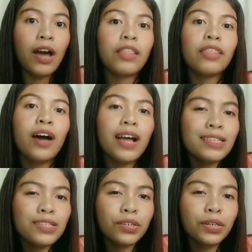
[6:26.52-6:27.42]
The
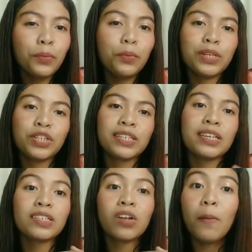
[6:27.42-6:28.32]
answer, which is
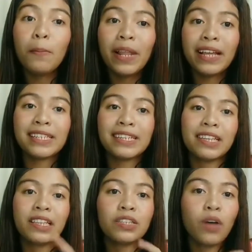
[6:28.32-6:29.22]
as complex as
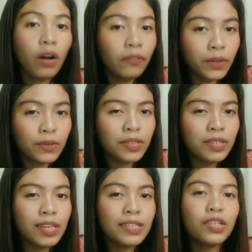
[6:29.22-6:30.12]
it is
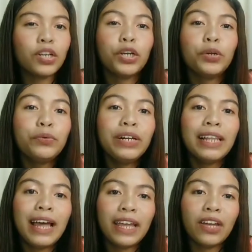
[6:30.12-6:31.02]
obvious, is that you
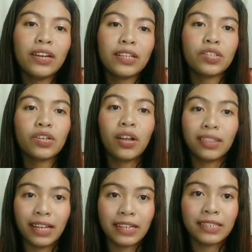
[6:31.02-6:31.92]
rely on its
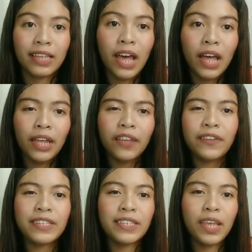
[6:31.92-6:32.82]
context.
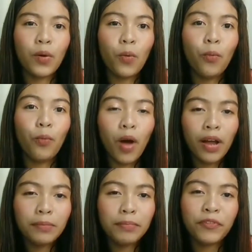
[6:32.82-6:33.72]
If I say
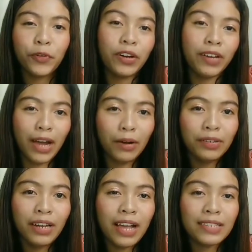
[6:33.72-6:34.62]
one before a
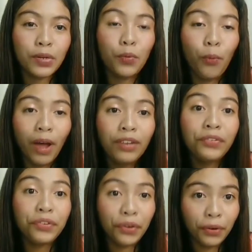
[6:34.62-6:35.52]
noun, as in
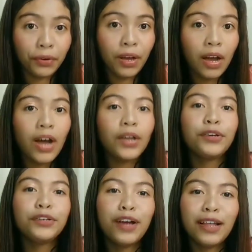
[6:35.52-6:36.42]
one dog,
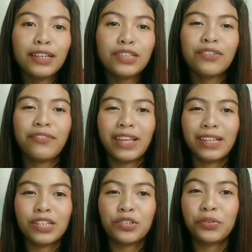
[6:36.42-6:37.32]
your knowledge of
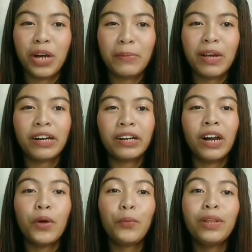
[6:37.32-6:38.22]
English grammar
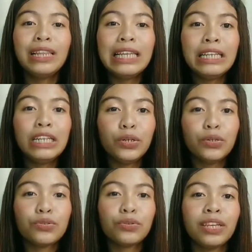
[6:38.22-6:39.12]
will lead
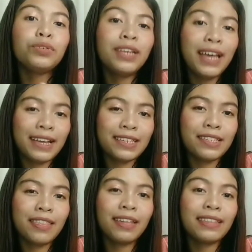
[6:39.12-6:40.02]
you to
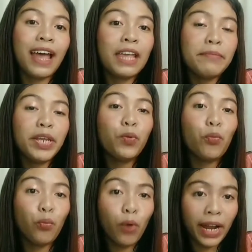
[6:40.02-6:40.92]
guess that I mean
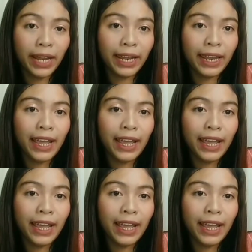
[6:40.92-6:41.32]
one.